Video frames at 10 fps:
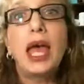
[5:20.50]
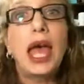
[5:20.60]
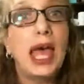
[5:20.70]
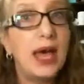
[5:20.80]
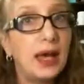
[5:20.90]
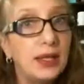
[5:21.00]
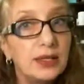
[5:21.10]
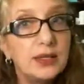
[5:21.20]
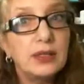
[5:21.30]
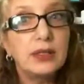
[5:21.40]

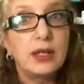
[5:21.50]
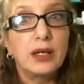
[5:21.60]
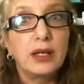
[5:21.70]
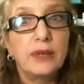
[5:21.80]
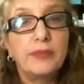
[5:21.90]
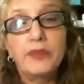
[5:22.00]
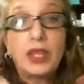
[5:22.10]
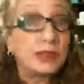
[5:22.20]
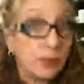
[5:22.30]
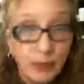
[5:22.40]
And
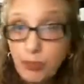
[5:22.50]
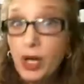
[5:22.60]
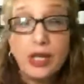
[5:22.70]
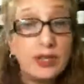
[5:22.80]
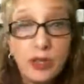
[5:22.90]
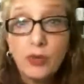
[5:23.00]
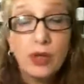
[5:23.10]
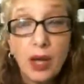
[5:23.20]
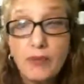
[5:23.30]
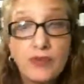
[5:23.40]
that's what prednisone
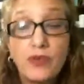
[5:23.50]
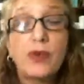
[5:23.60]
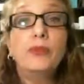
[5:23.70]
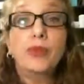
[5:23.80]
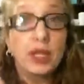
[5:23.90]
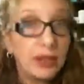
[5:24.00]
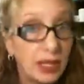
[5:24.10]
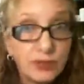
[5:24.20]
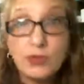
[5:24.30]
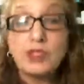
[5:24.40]
comes from, right?
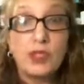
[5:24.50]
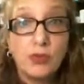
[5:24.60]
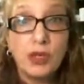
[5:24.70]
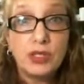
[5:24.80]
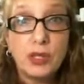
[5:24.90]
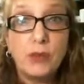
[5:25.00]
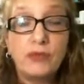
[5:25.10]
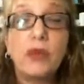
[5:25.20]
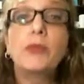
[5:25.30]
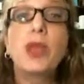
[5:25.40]
That's what steroids come
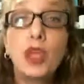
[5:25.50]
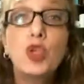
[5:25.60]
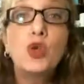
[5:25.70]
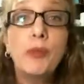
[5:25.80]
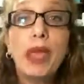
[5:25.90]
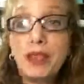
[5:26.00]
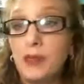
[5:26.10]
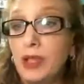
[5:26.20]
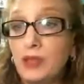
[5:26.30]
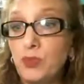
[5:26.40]
from. You make them.
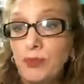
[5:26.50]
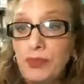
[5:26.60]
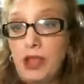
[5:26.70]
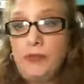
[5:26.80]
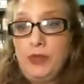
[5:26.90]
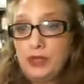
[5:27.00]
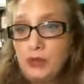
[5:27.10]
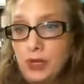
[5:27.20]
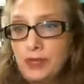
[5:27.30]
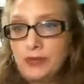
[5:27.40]
That's
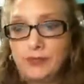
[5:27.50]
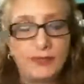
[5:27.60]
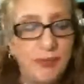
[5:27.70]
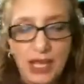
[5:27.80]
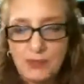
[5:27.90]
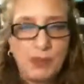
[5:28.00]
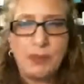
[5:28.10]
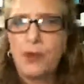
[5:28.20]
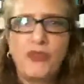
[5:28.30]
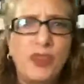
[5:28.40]
what makes
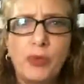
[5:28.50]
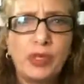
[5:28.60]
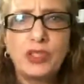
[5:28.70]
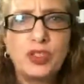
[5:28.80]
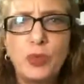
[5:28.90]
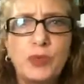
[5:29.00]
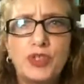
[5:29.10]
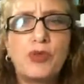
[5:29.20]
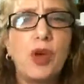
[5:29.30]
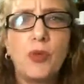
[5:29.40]
people feel really super
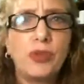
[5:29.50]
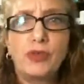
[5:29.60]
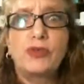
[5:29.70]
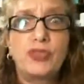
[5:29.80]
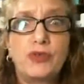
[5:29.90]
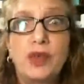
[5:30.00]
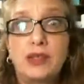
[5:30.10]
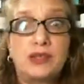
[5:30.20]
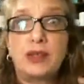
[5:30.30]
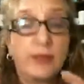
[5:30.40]
strong when they're under
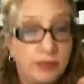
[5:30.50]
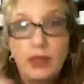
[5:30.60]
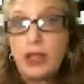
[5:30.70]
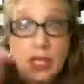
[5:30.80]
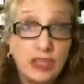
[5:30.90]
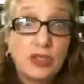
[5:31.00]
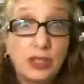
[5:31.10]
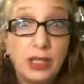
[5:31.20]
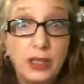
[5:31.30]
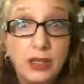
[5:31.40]
stress
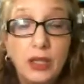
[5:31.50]
initially.